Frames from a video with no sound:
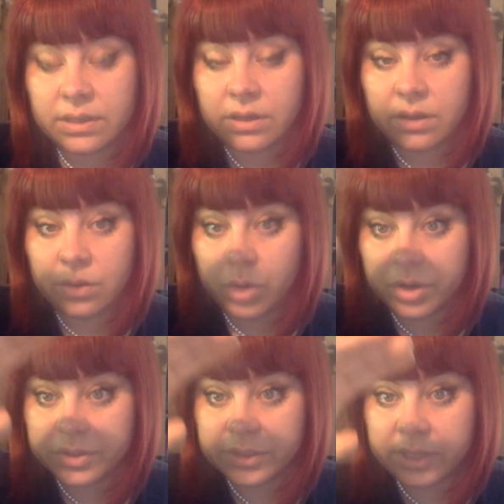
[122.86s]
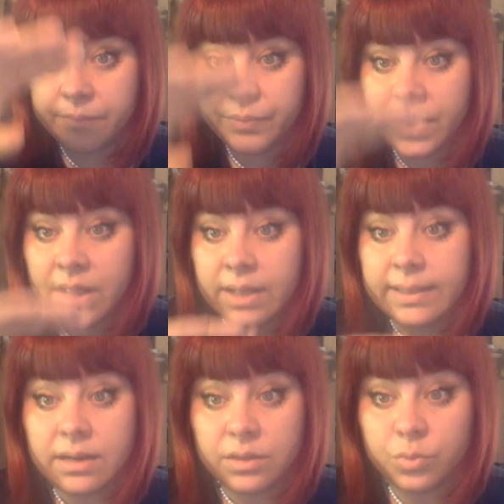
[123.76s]
uh, waxing,
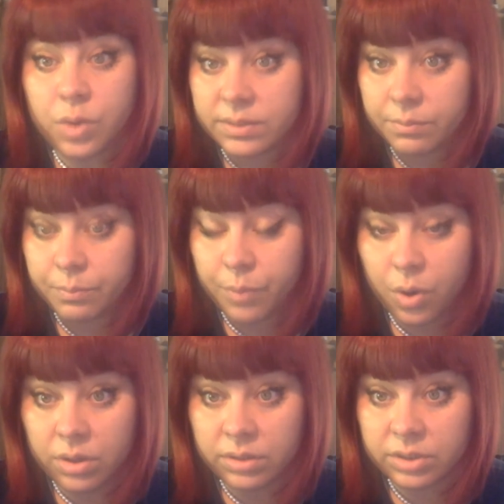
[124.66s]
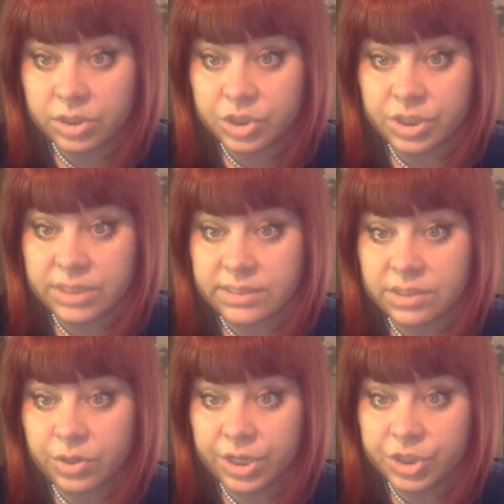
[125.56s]
then at one point she's
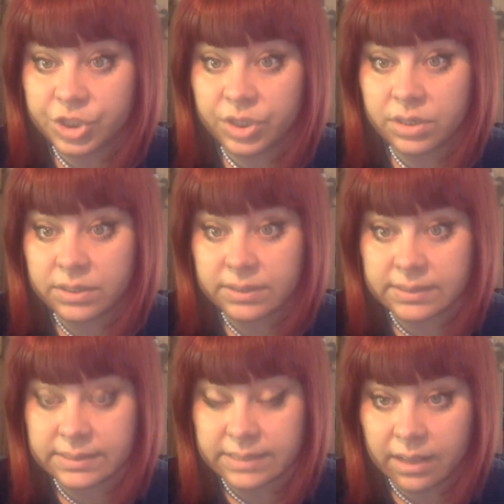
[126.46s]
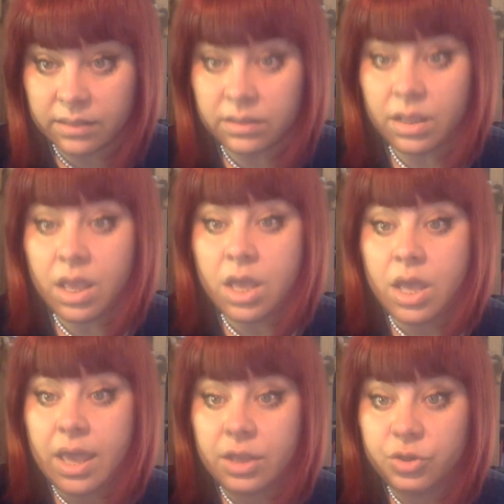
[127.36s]
reaching the sun,
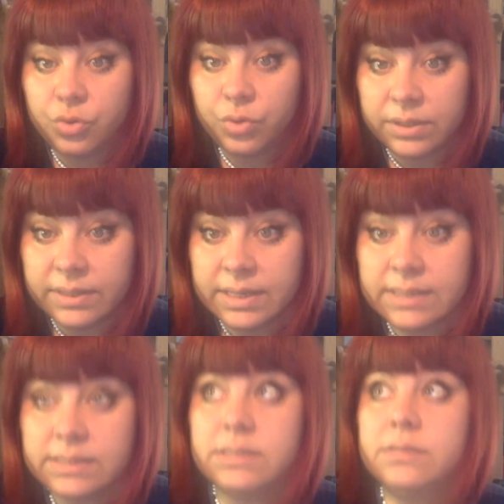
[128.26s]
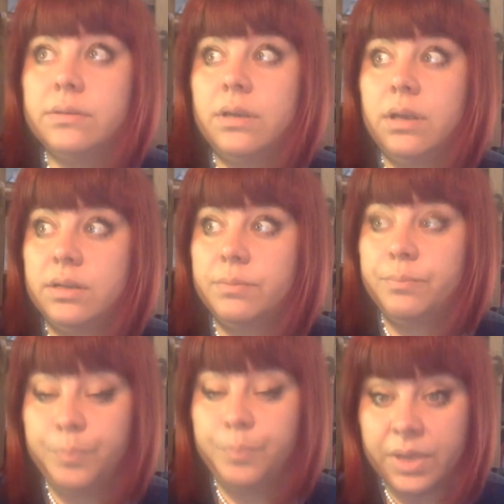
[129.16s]
and during this uh,
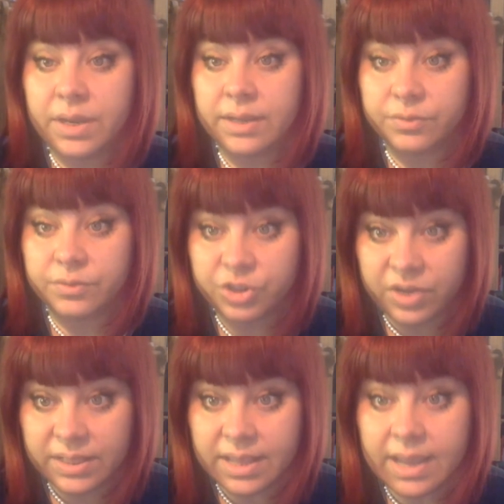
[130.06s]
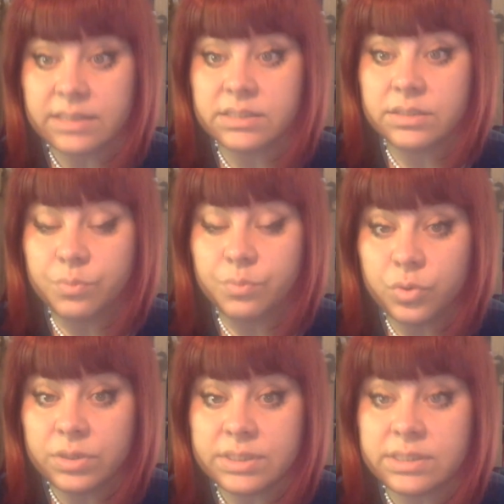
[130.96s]
period of three days, the
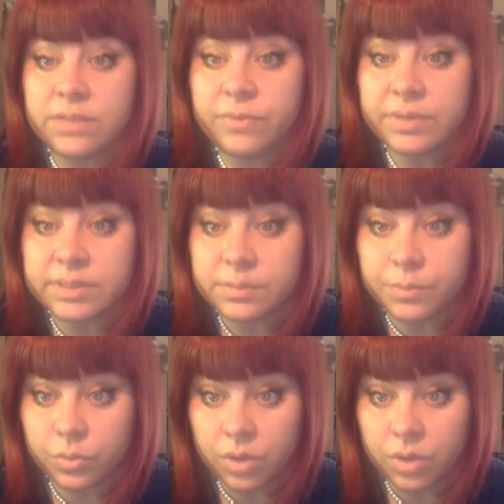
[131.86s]
moon is invisible.